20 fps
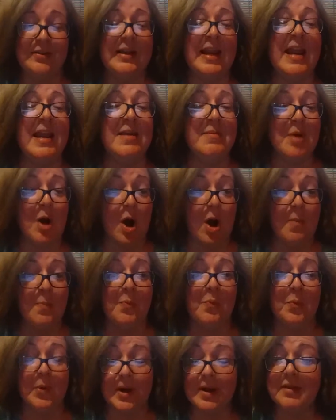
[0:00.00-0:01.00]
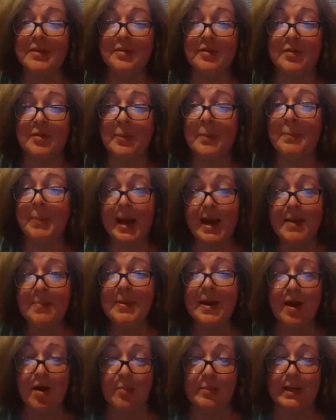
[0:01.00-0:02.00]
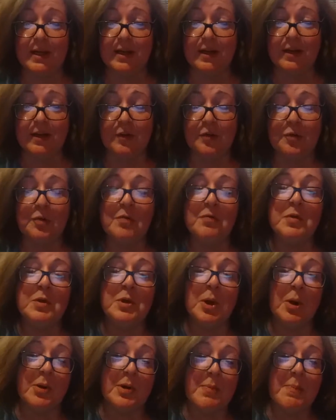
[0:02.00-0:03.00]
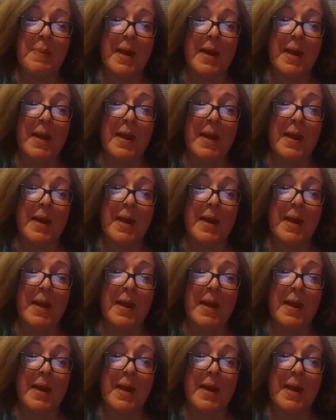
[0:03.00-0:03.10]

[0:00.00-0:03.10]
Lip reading: came up with PayPal Me. So if you go to